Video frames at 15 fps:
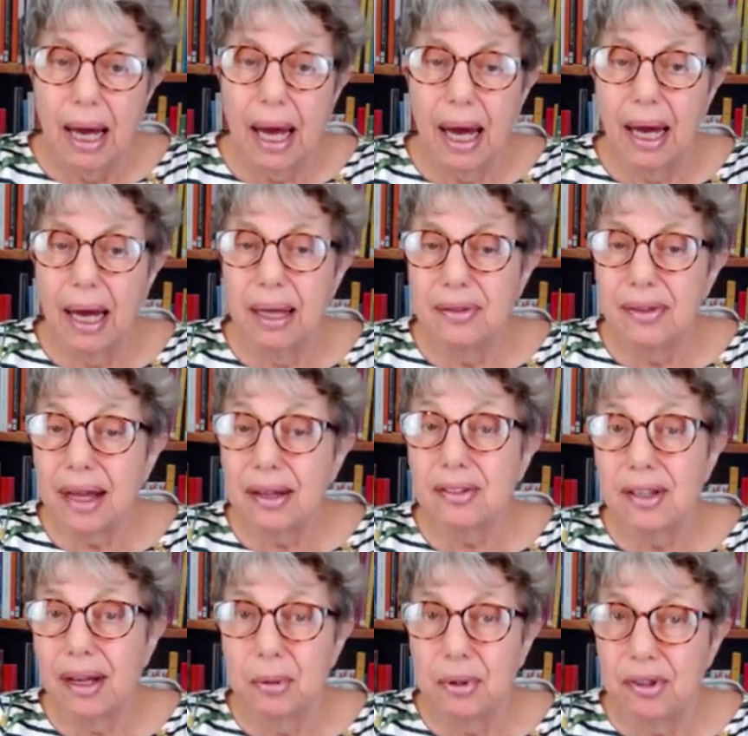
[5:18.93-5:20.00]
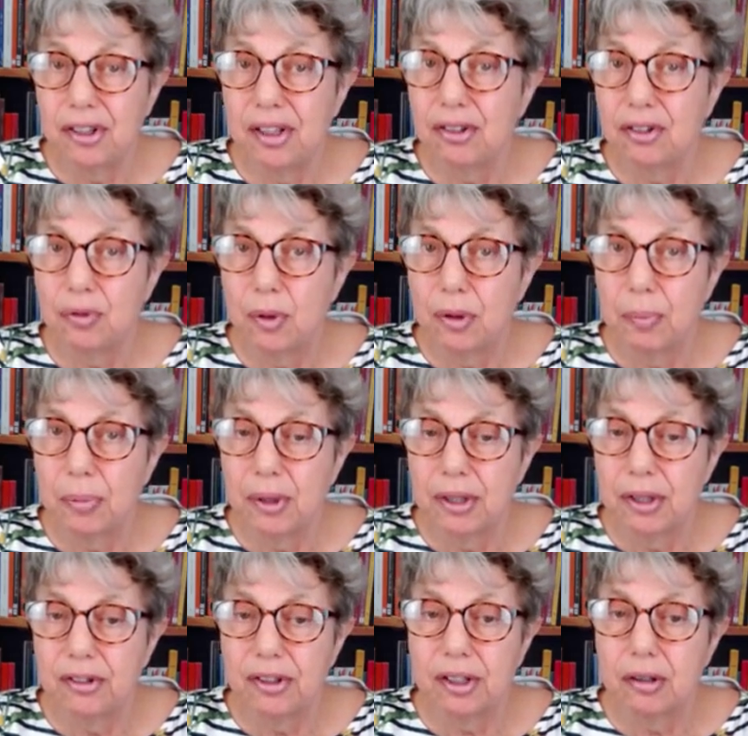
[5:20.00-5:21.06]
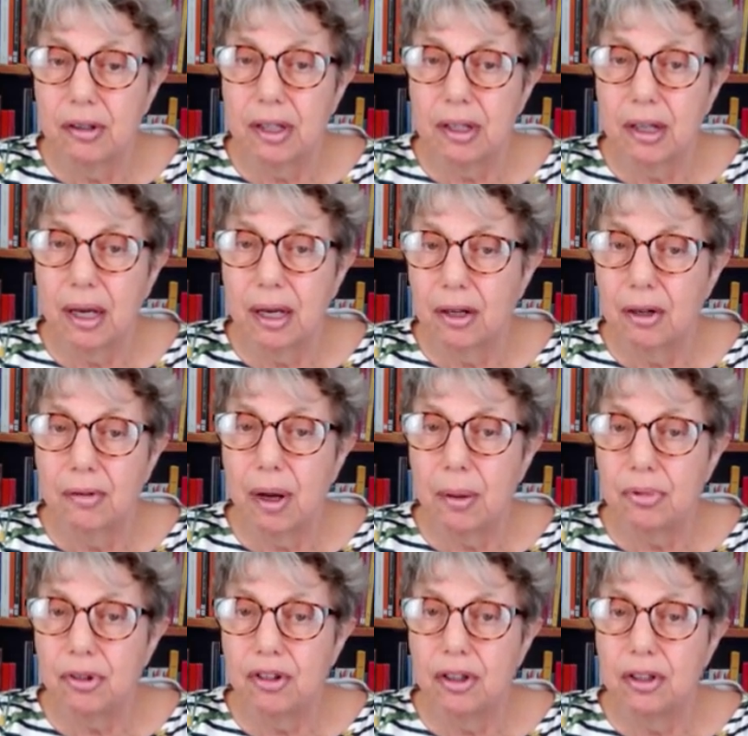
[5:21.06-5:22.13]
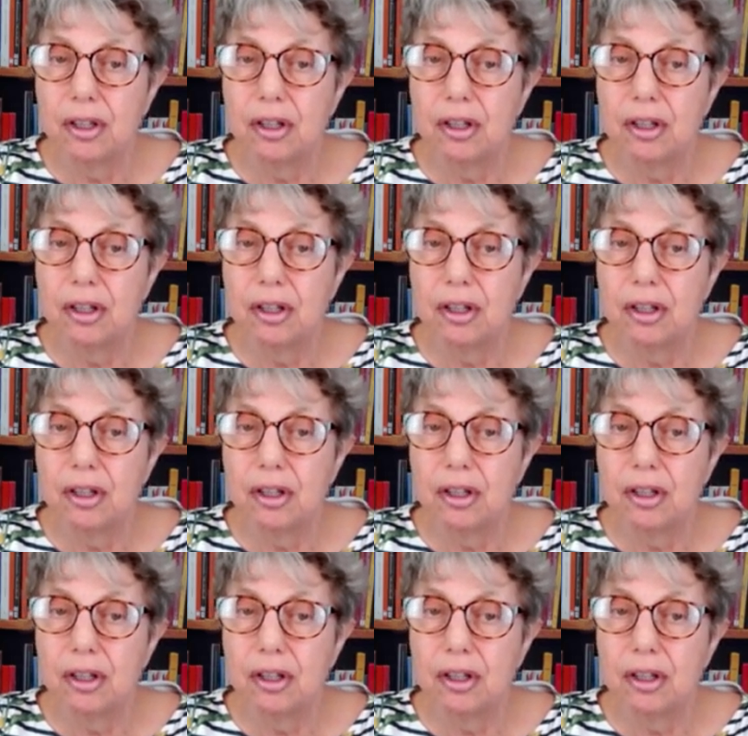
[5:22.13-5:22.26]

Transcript: And that's how it is with political corruption.